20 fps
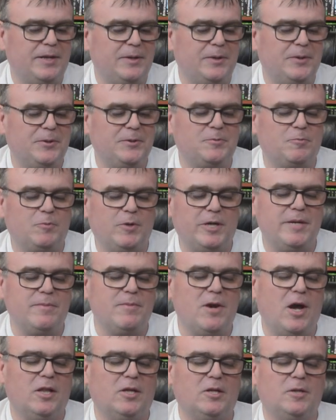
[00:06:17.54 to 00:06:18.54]
news, William
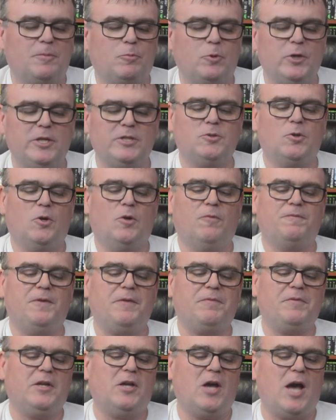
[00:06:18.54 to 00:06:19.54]
Mahler pre-sold
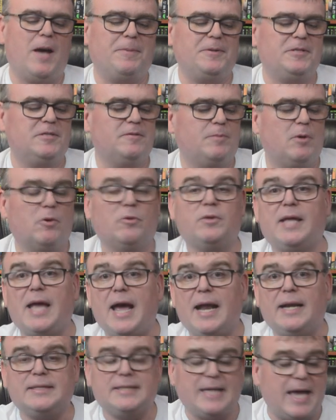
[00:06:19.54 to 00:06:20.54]
fifty copies of both
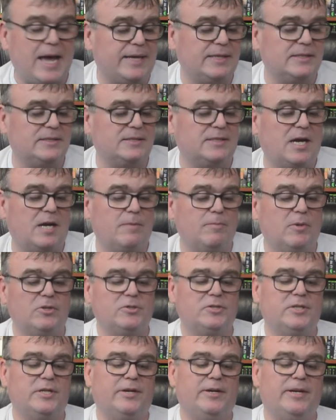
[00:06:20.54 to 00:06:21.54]
Cat Attack and Star
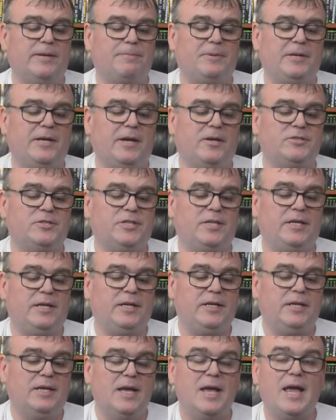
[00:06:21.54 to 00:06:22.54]
Mercenary at P R G
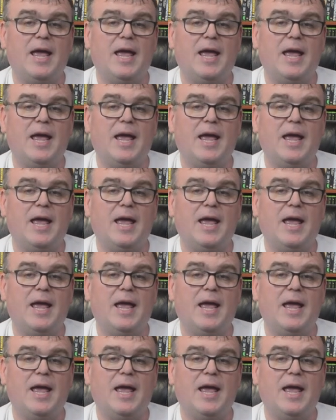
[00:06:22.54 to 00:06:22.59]
E,